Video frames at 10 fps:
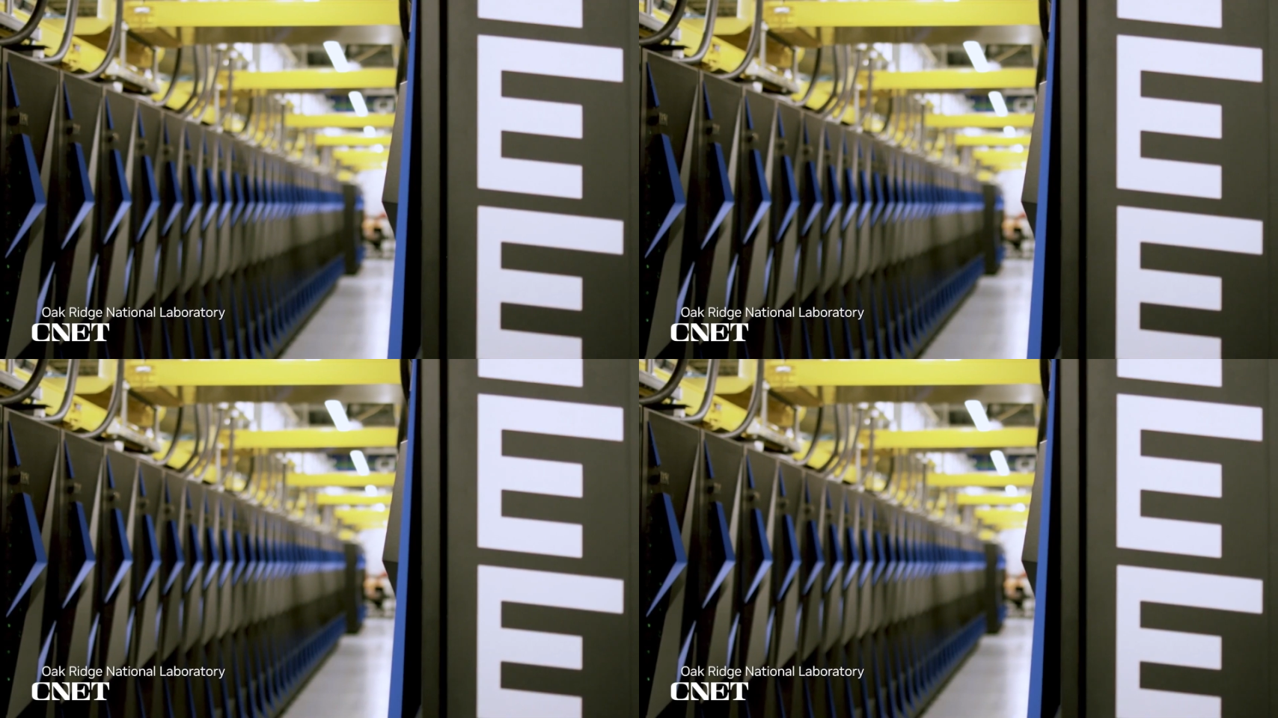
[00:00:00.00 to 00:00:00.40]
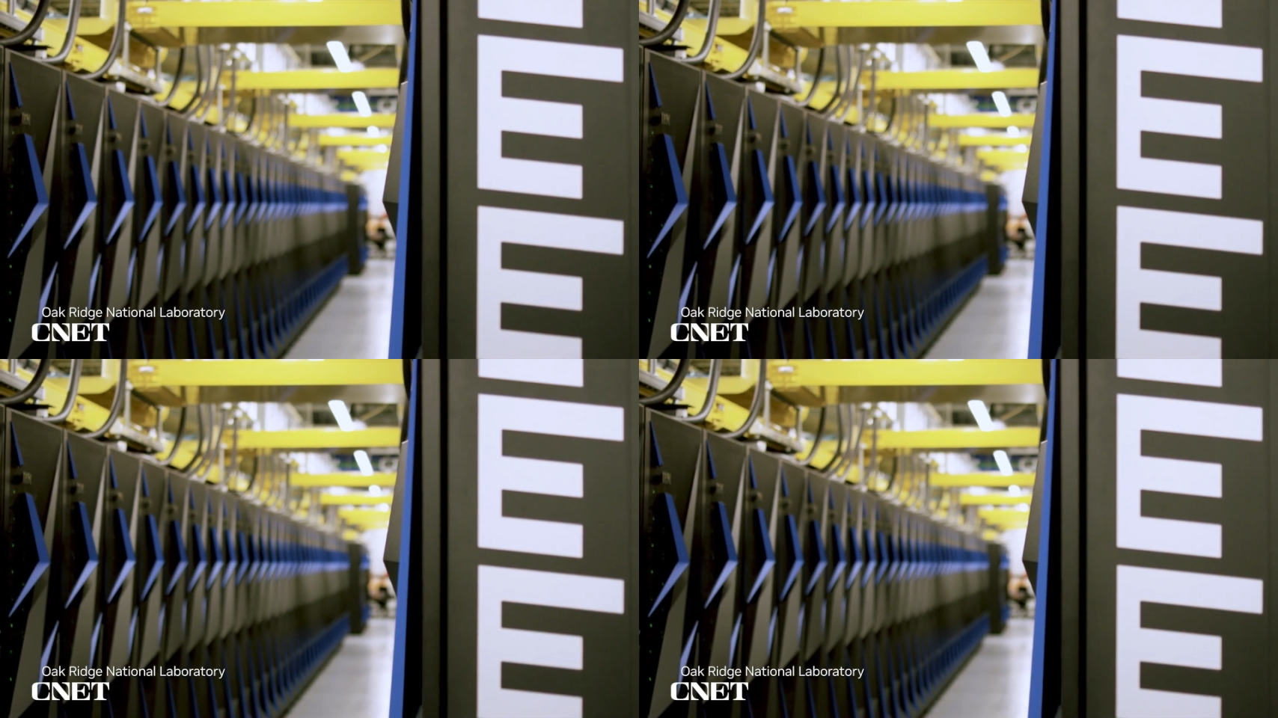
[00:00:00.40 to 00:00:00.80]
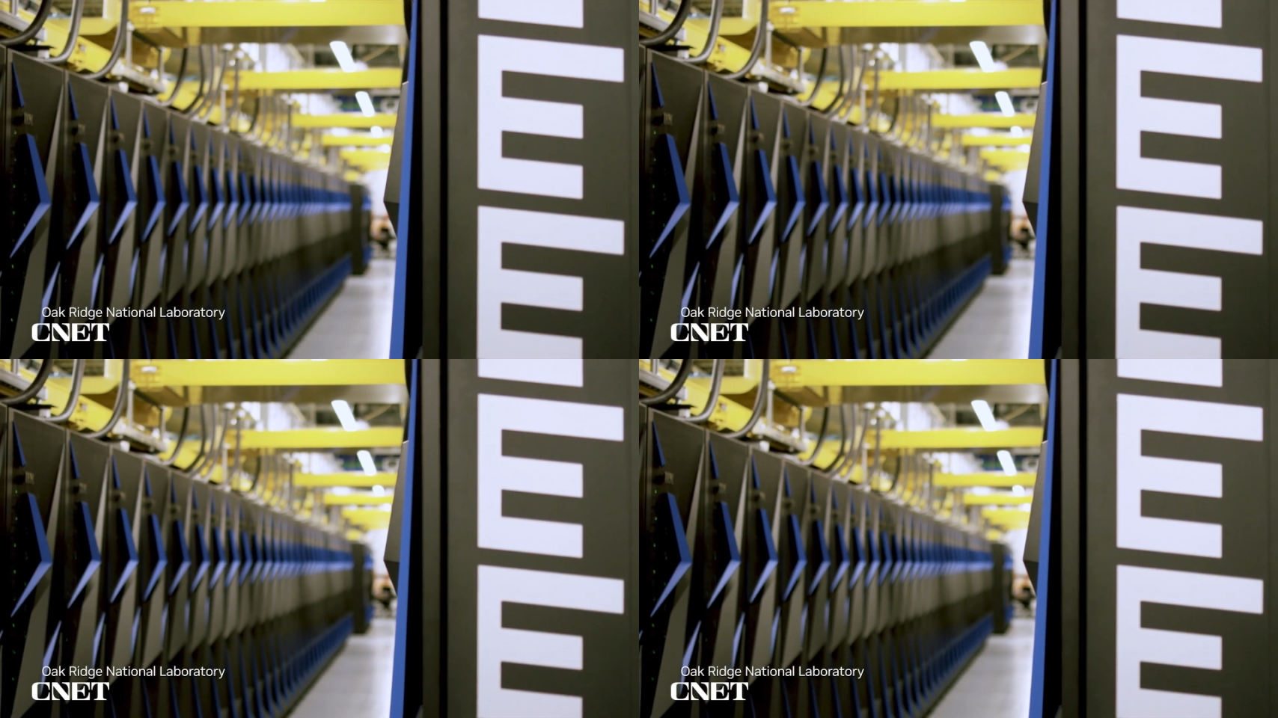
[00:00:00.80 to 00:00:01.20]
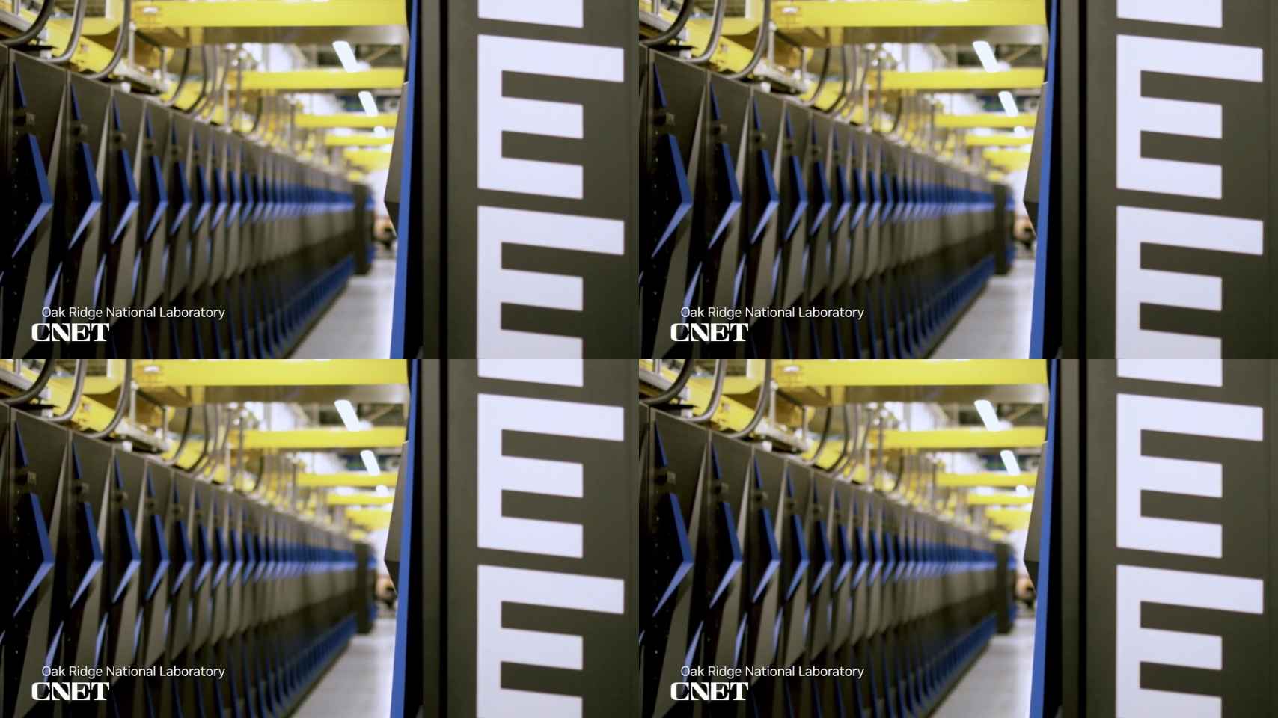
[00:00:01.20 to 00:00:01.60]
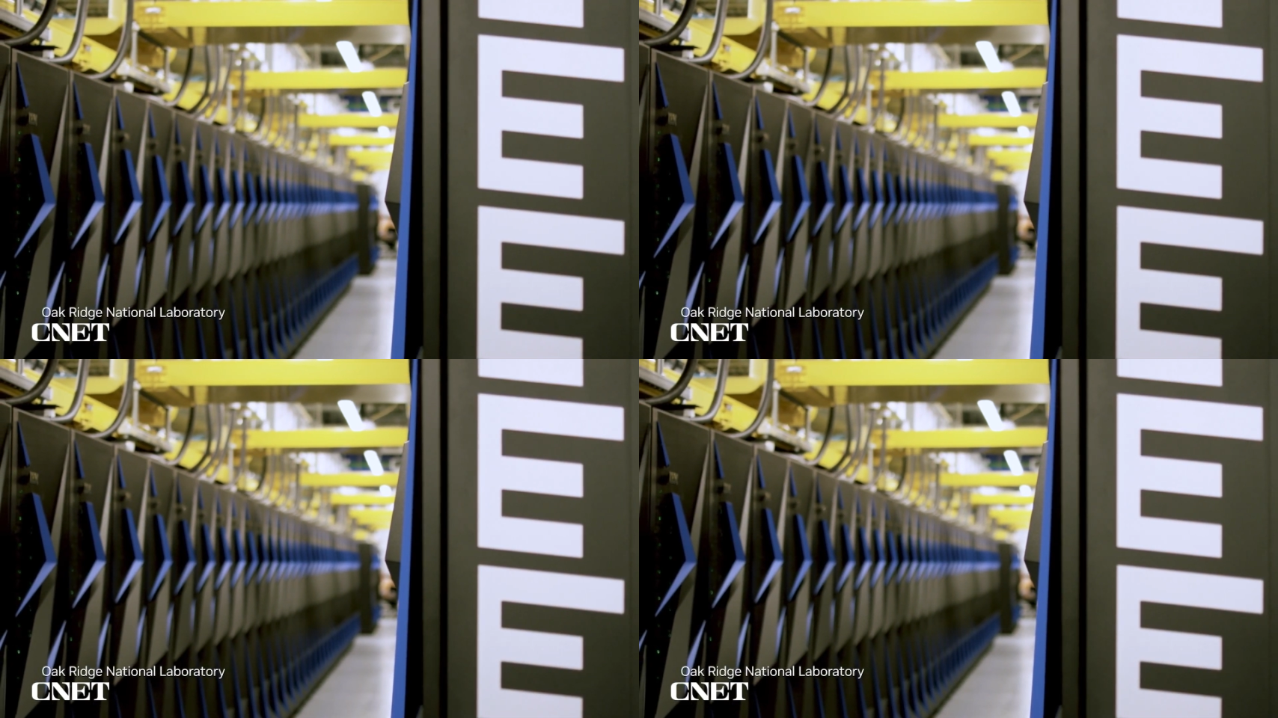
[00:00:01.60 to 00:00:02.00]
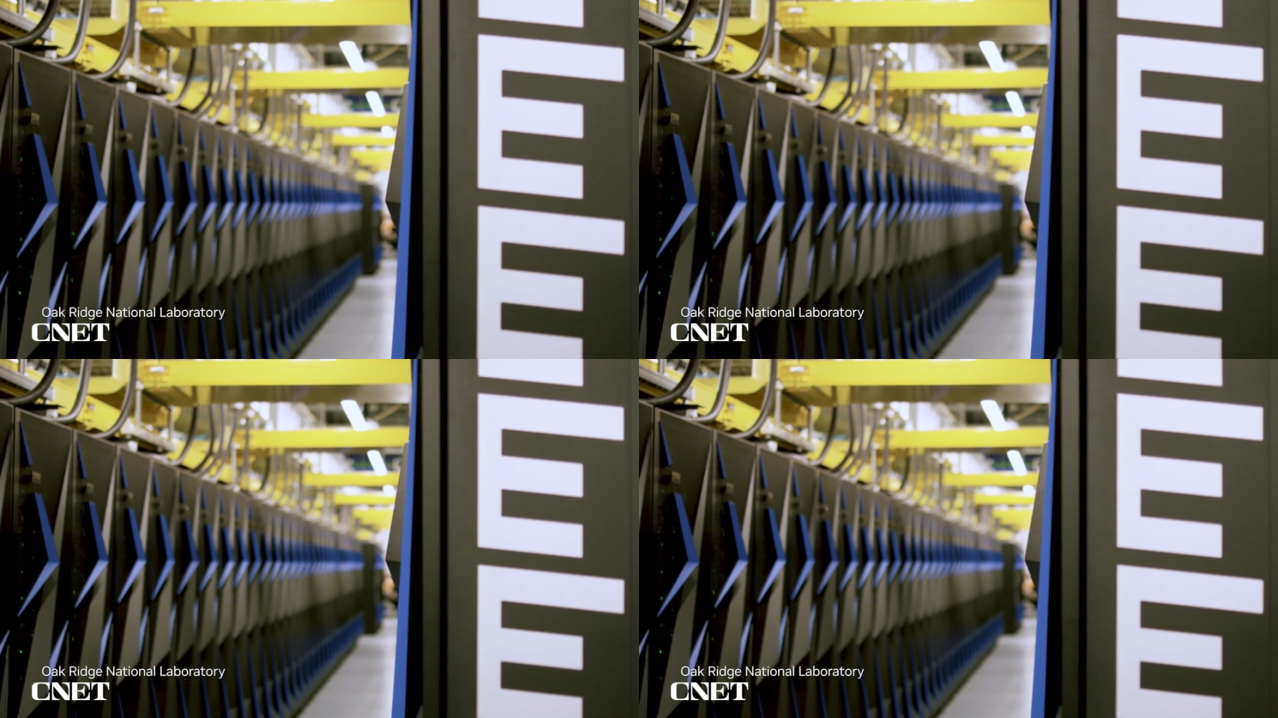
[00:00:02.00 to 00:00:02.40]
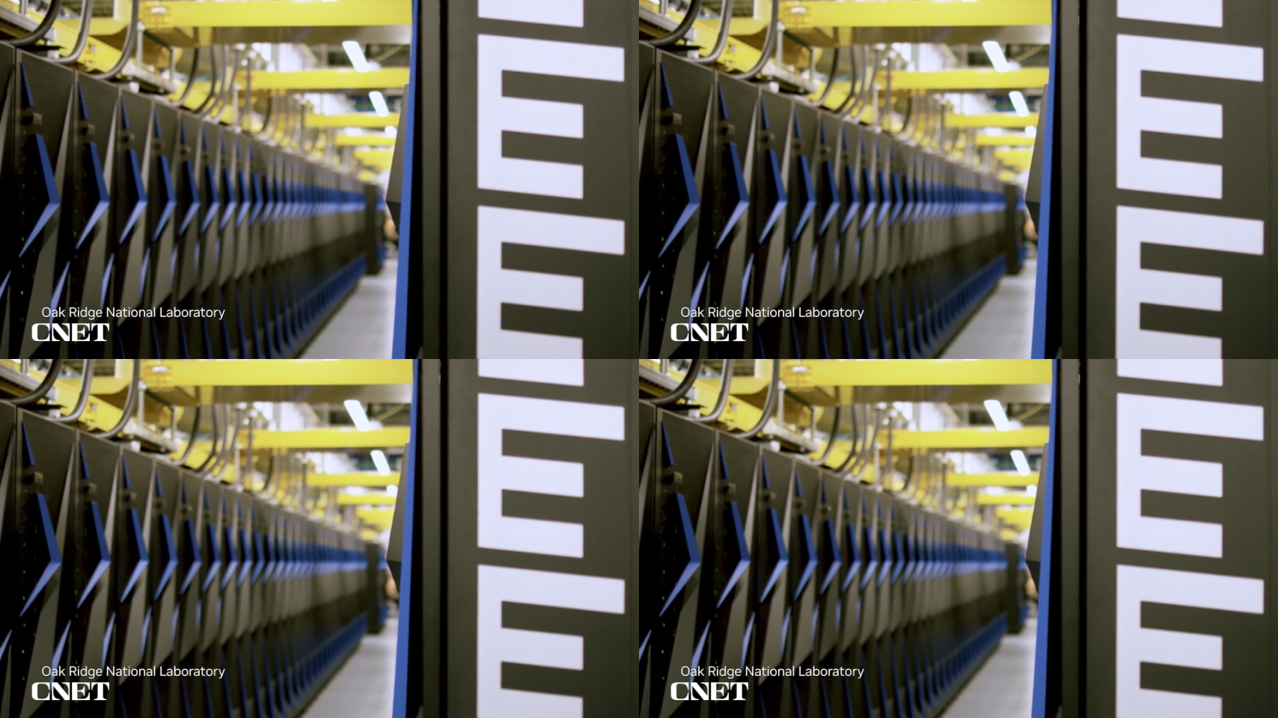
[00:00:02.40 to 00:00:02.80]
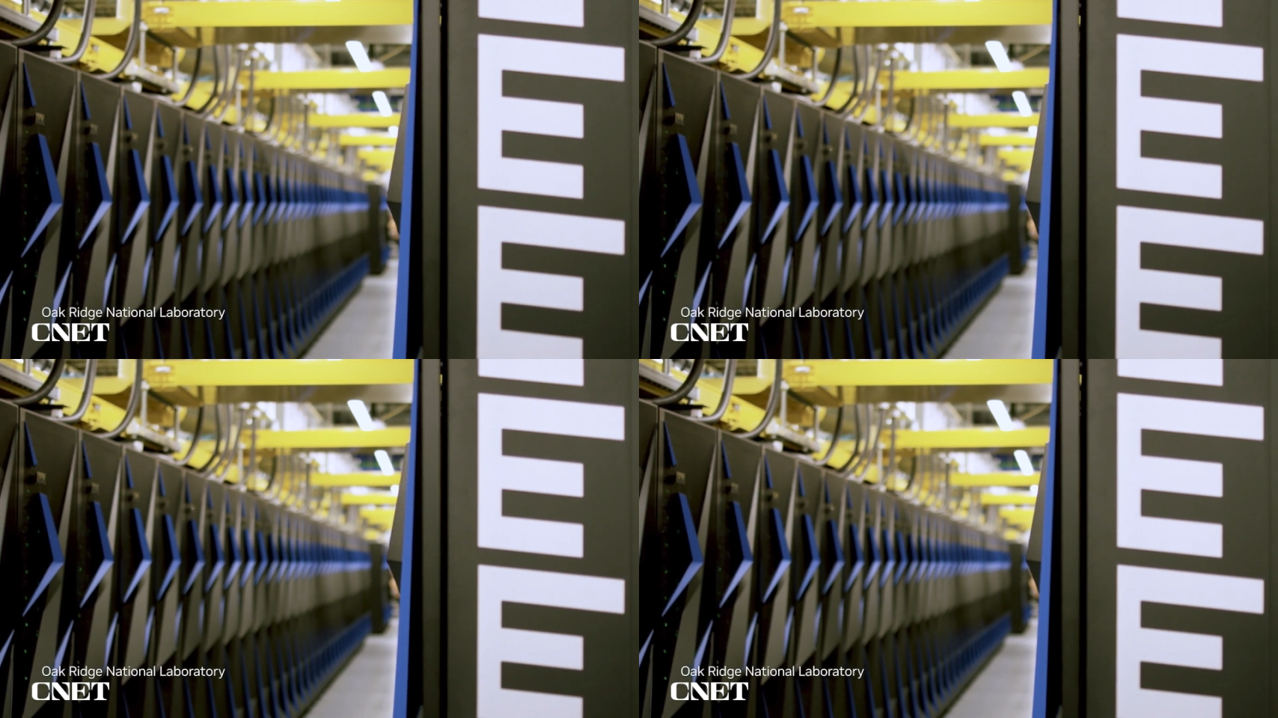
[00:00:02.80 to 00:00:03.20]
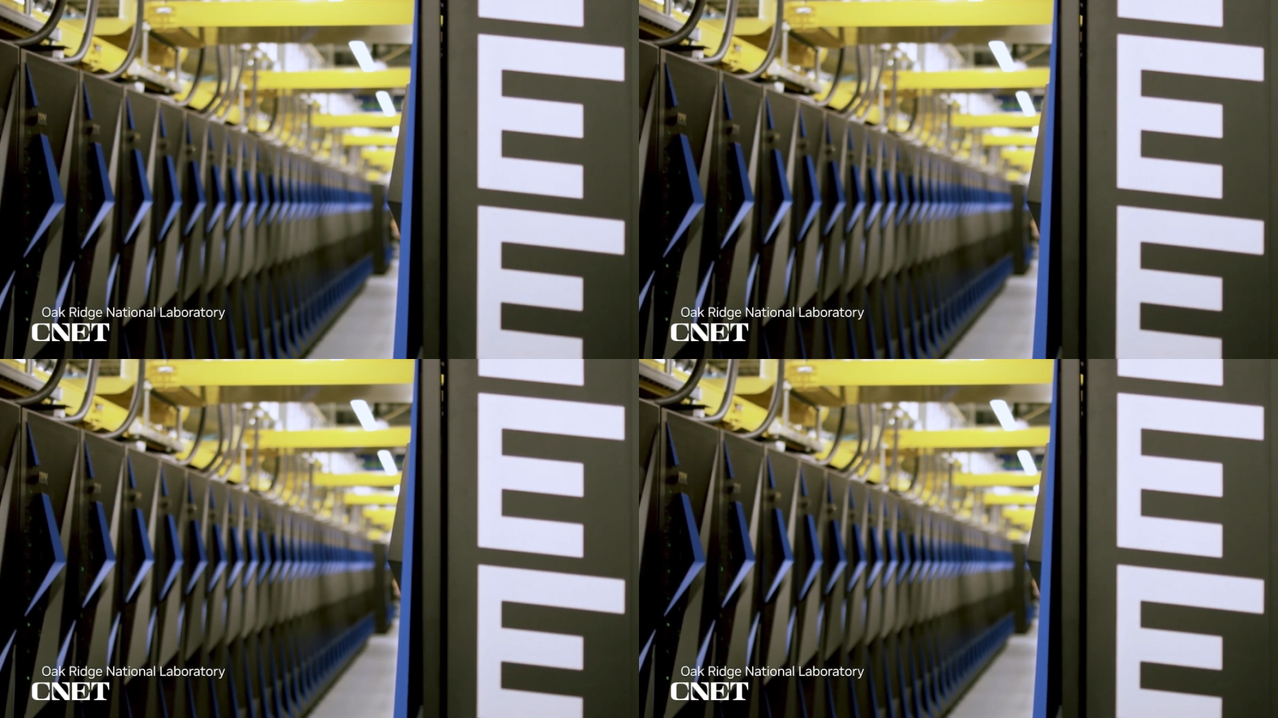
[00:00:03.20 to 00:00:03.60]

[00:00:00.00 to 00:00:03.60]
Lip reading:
(no speaker visible)